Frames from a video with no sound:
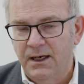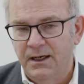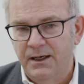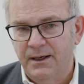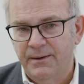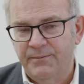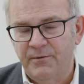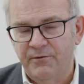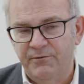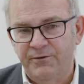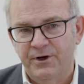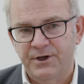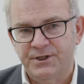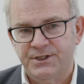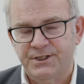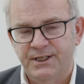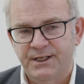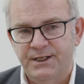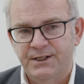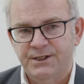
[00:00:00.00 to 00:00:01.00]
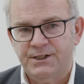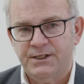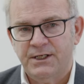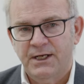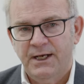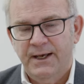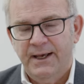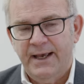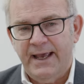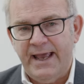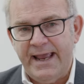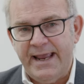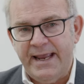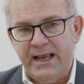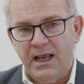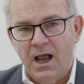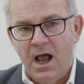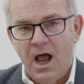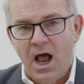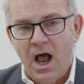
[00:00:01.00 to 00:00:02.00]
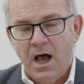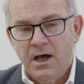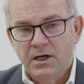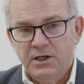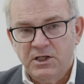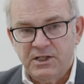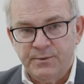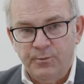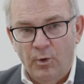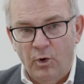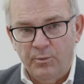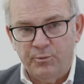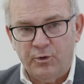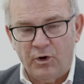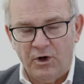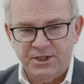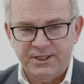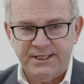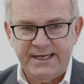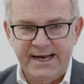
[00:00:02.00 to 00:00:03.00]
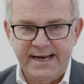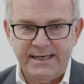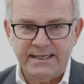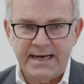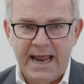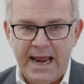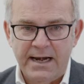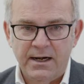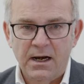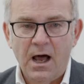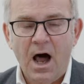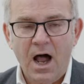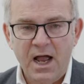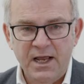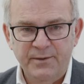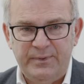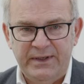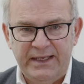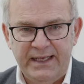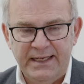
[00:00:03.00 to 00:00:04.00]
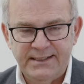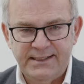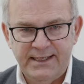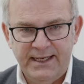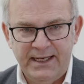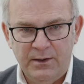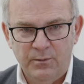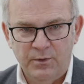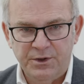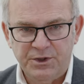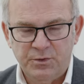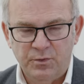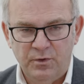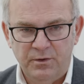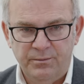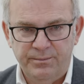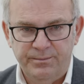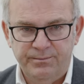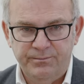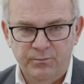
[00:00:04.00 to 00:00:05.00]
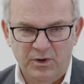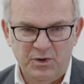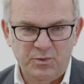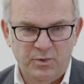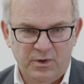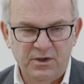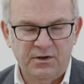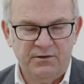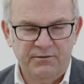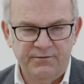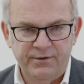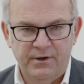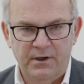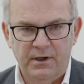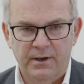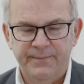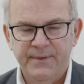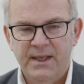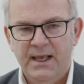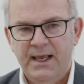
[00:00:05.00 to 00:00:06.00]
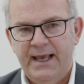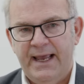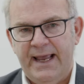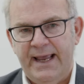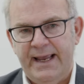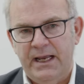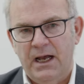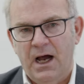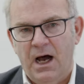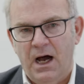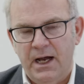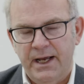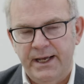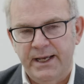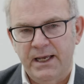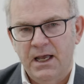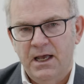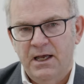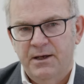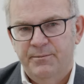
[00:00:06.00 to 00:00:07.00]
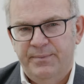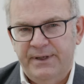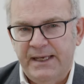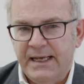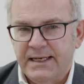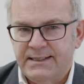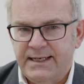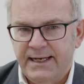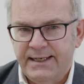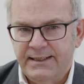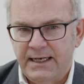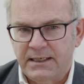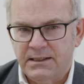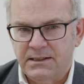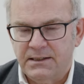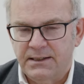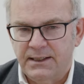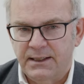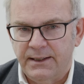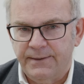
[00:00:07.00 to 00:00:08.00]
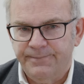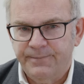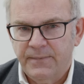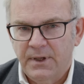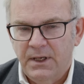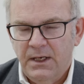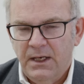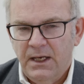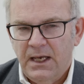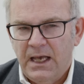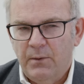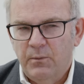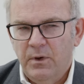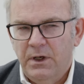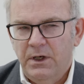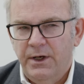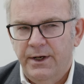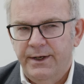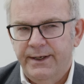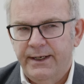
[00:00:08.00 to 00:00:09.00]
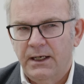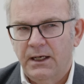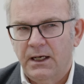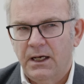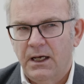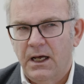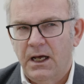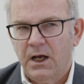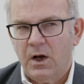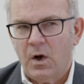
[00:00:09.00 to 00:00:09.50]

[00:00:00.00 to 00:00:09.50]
versus a small prostate and high PSA, which would confer a high PSA density. And we're learning